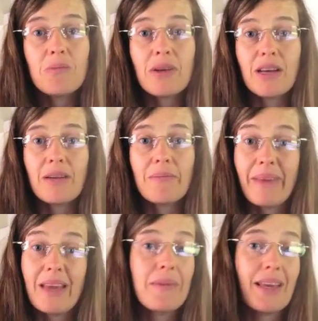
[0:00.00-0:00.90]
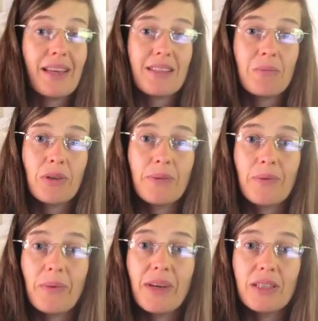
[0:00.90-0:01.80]
but maybe at some point
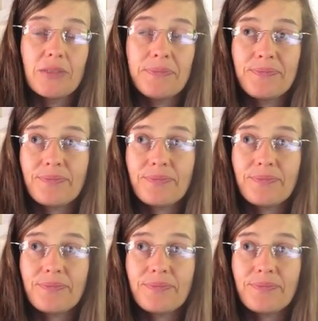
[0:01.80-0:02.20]
we will,